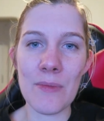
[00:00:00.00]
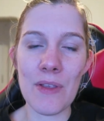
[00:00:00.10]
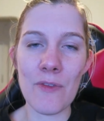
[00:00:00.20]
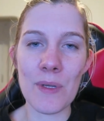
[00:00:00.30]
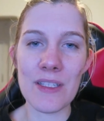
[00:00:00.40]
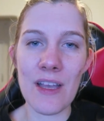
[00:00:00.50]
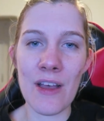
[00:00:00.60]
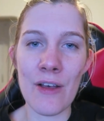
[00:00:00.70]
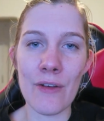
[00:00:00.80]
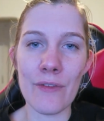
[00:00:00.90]
something for
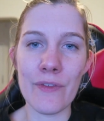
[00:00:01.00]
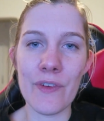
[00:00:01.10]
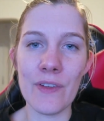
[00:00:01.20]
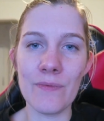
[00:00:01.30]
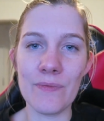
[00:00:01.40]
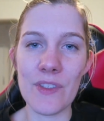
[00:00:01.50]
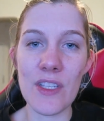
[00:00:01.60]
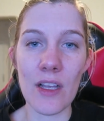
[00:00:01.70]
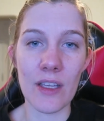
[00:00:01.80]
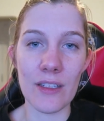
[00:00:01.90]
myself,
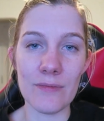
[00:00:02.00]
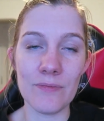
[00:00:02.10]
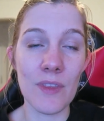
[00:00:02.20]
suck it.